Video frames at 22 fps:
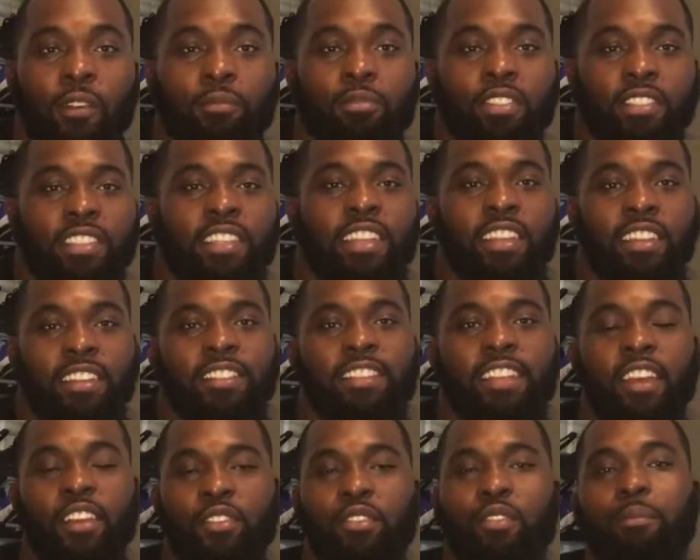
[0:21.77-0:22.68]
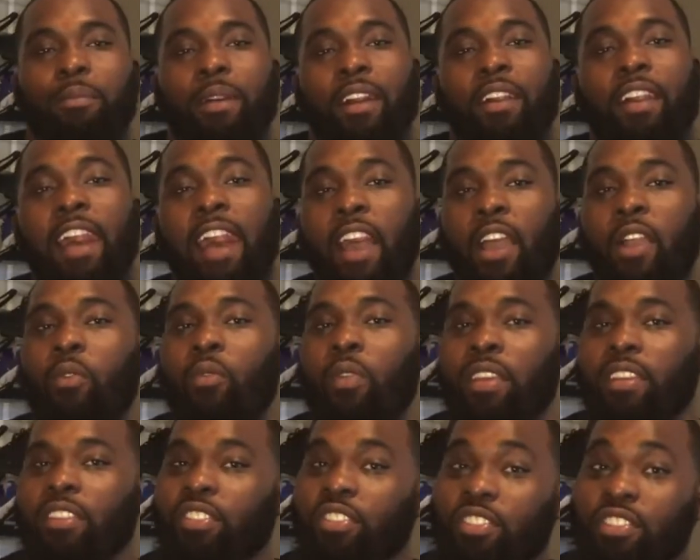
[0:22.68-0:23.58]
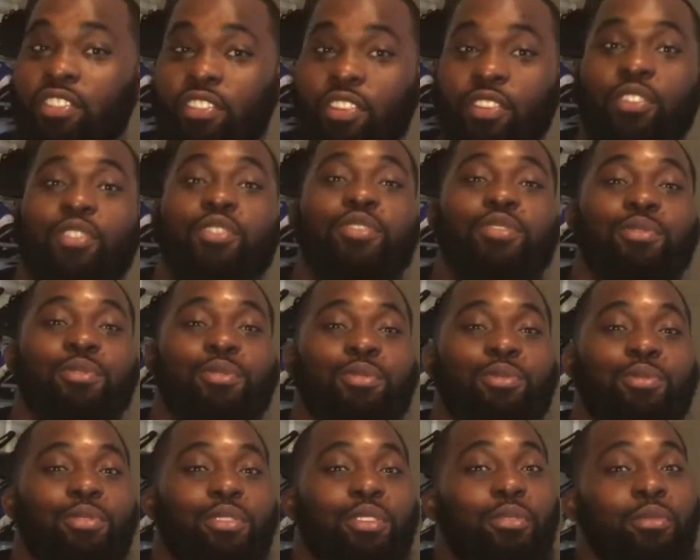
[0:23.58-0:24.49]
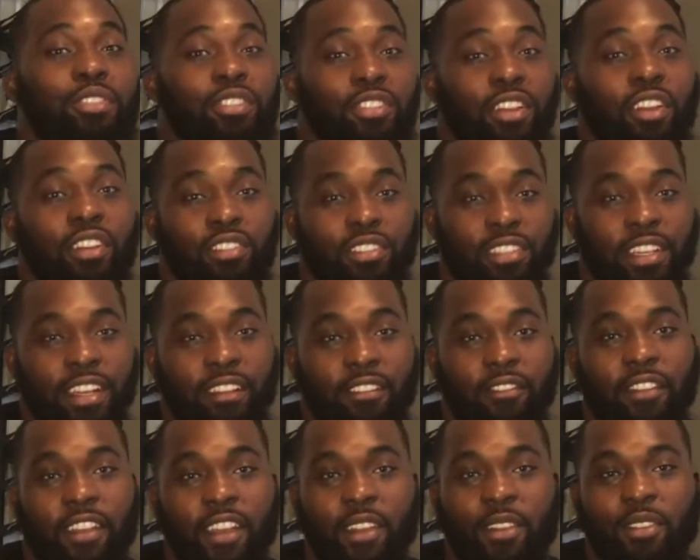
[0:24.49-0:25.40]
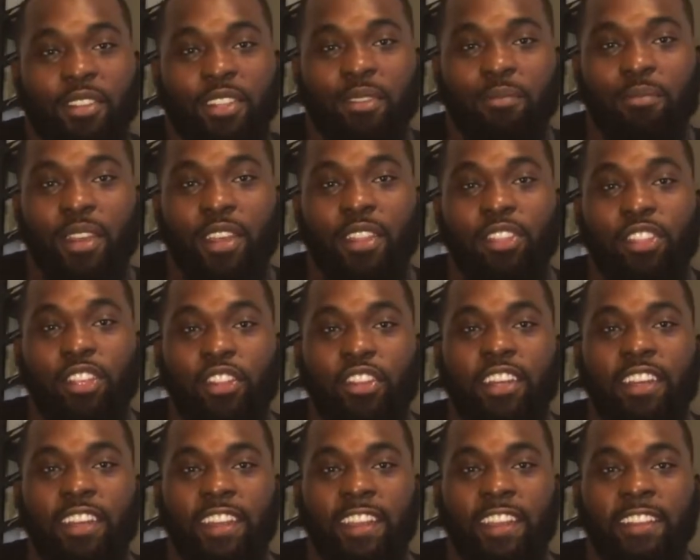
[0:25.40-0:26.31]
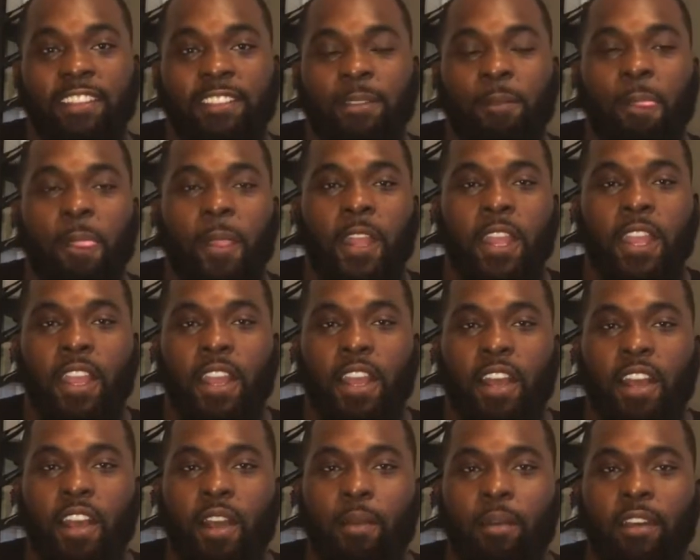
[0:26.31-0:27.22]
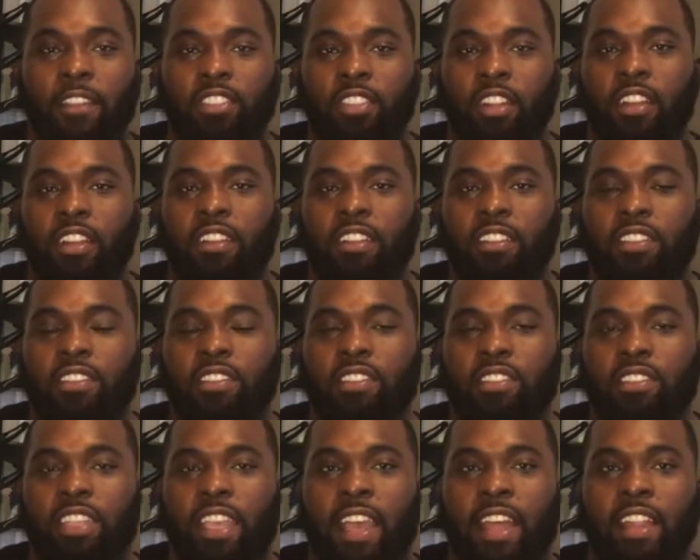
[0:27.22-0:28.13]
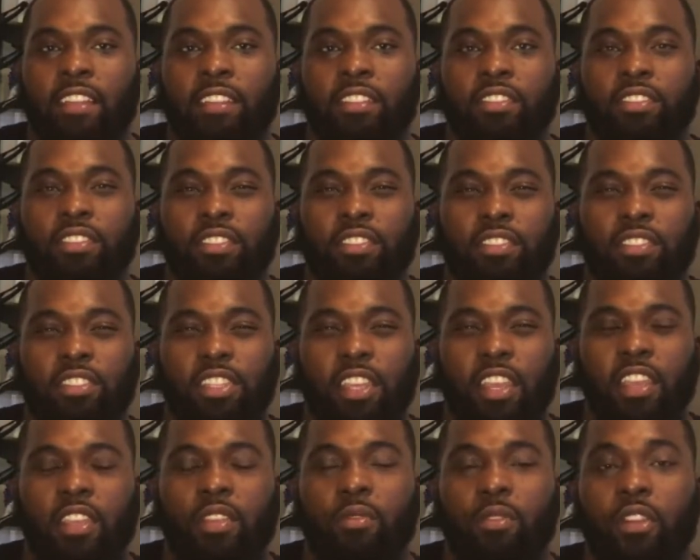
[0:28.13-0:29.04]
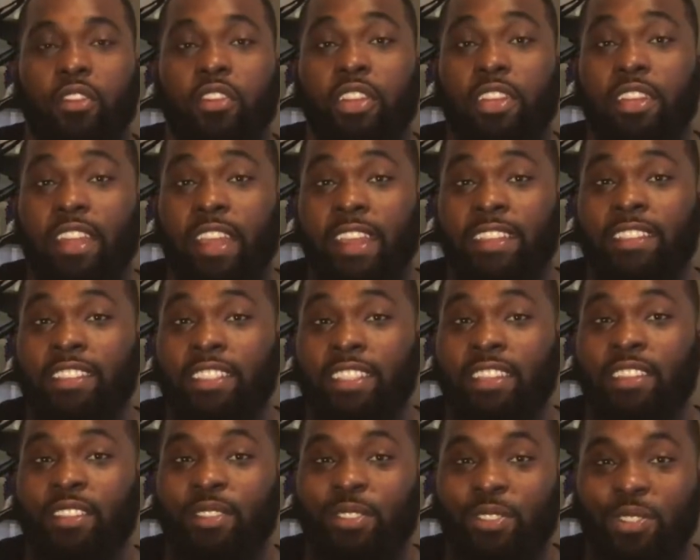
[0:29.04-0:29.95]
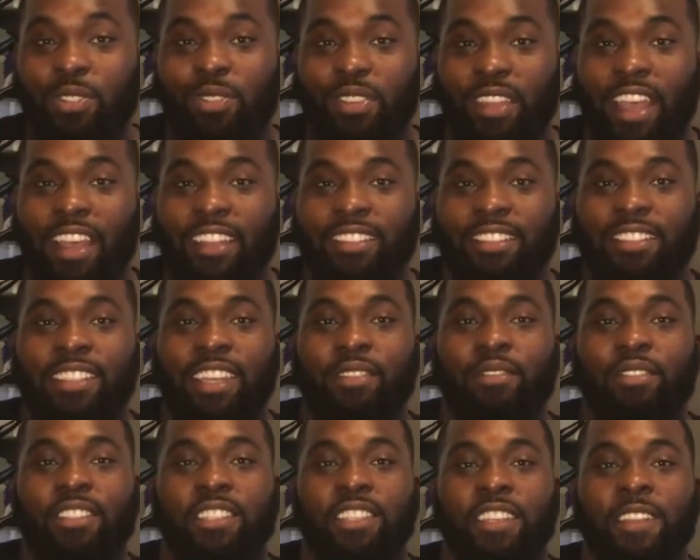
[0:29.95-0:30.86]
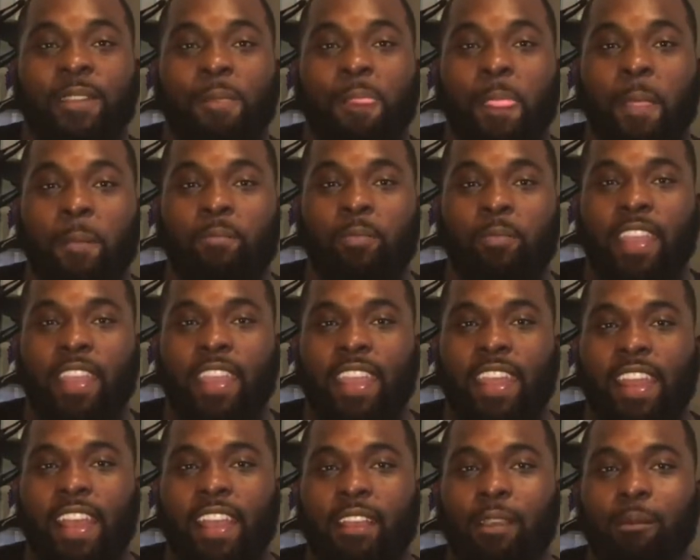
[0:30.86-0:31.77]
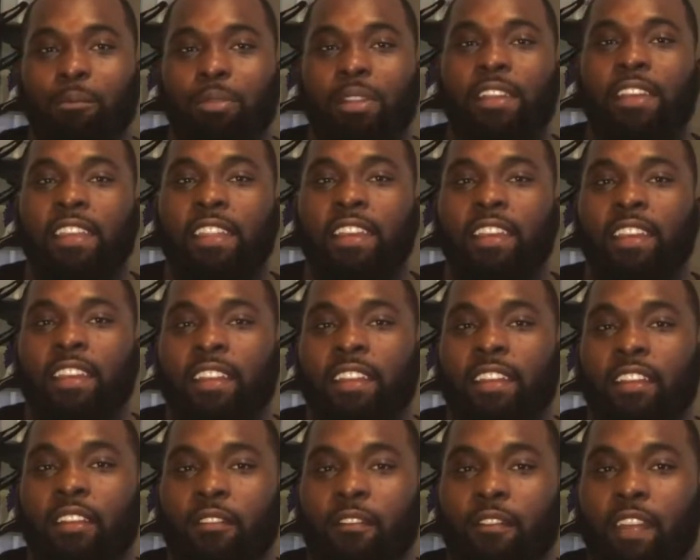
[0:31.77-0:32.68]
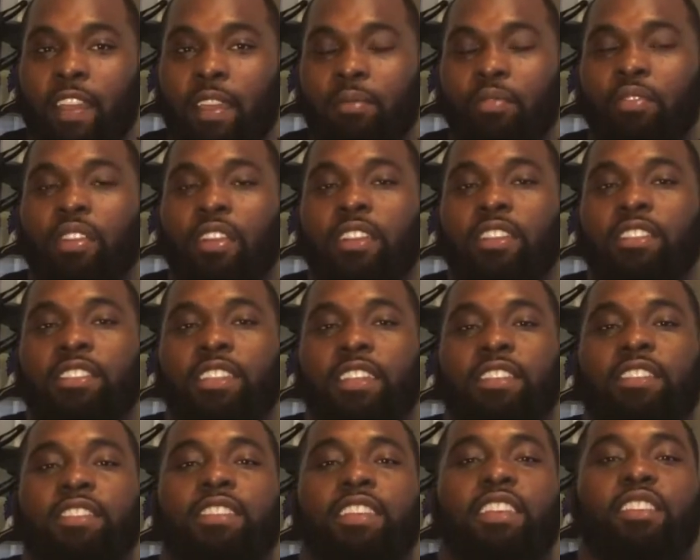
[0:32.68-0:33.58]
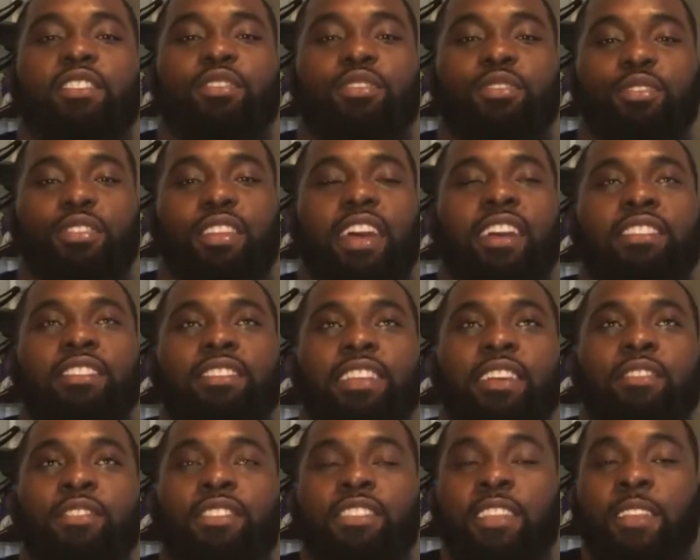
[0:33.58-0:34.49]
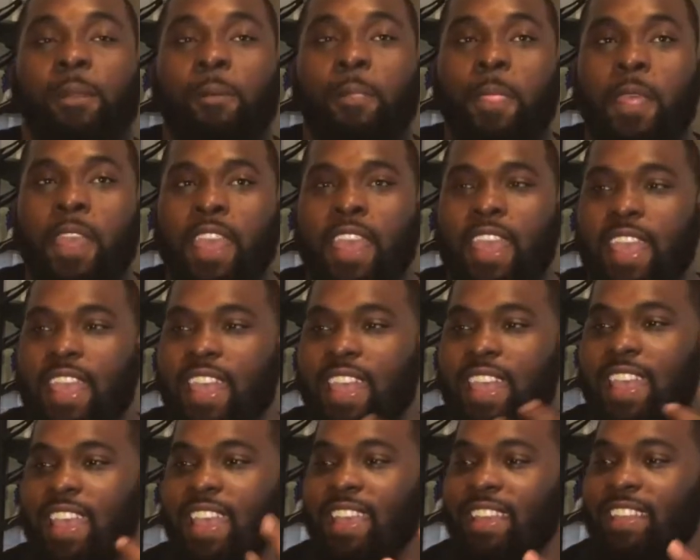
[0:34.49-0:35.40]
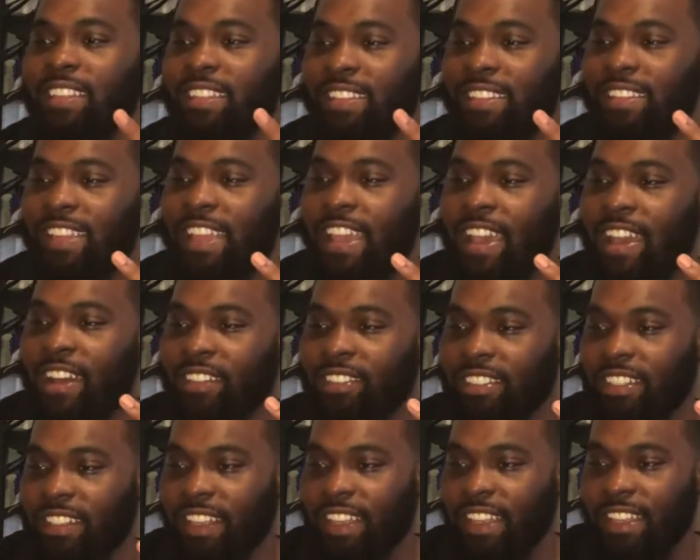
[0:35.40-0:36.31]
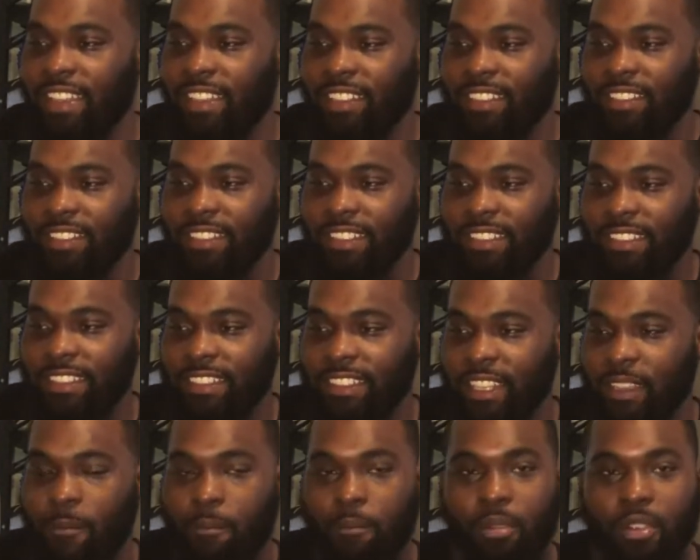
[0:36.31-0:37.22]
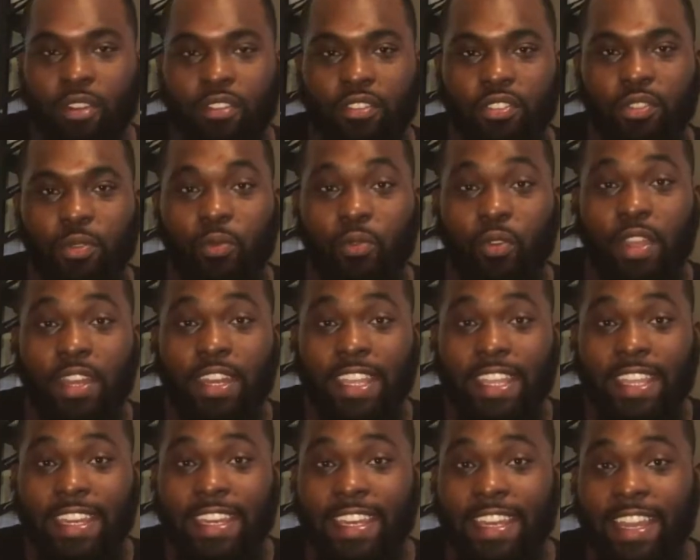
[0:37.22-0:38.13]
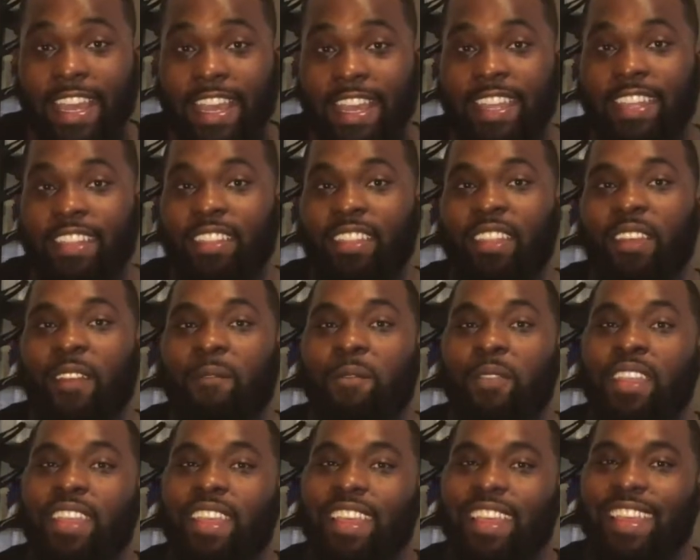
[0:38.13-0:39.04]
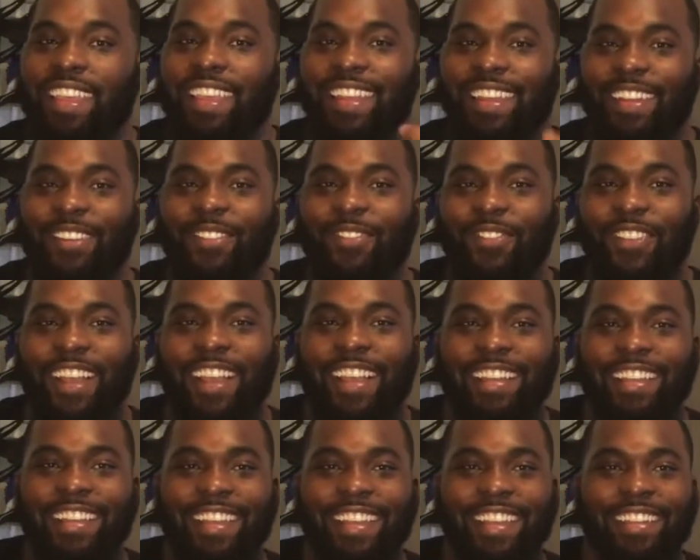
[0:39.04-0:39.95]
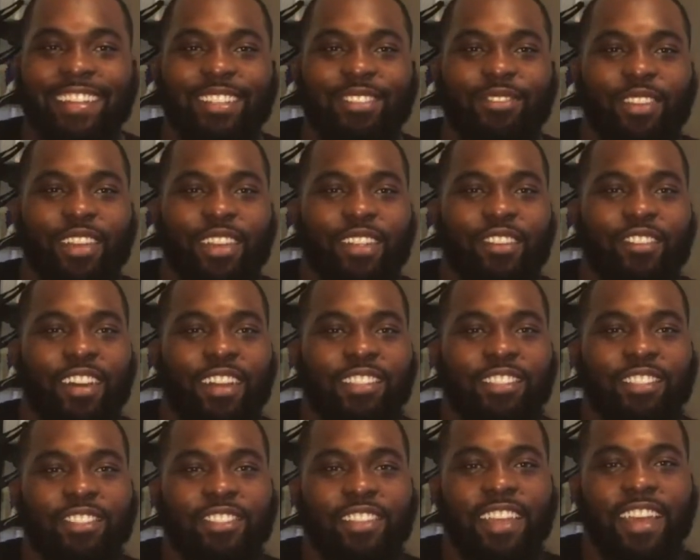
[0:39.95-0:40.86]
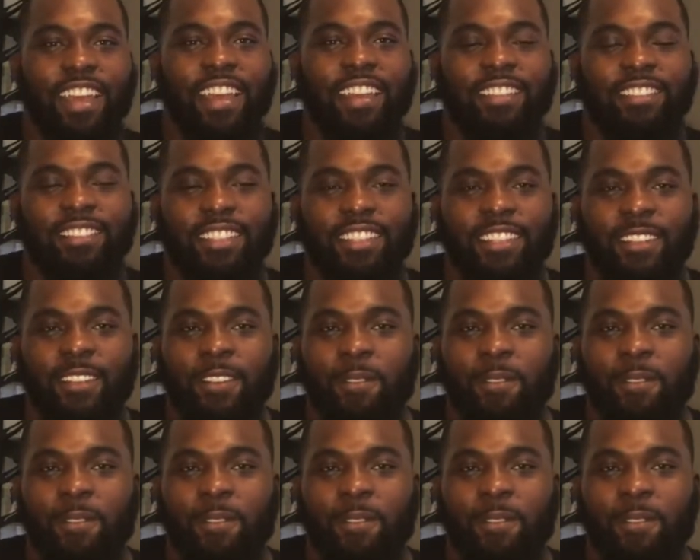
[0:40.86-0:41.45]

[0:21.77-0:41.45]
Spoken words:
I'm just here to tell you about how it went and show you the results that I found in my 30 days. I started this challenge January 19th, 2017, and I completed it on February 16th, 2017, and now today is December 29th, and I'm finally getting this video out to you guys.